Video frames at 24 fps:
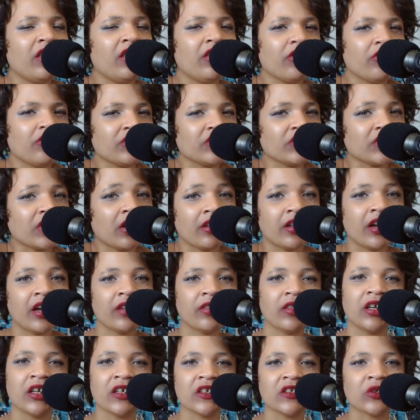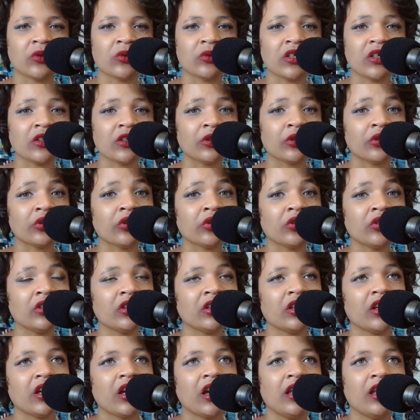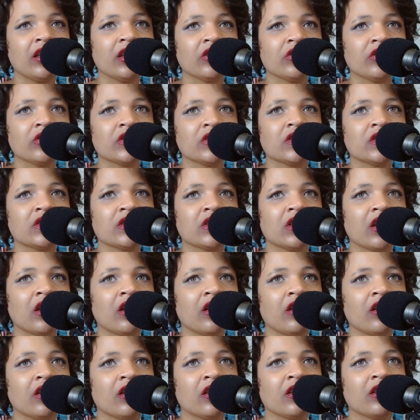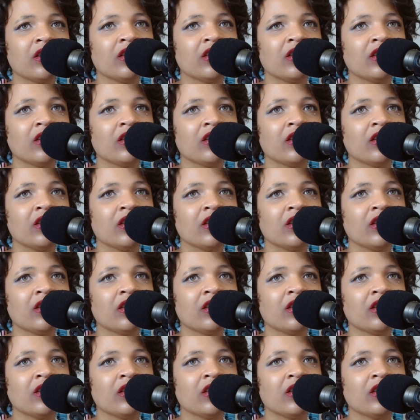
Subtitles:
there's a lot that I still need to learn, and there's a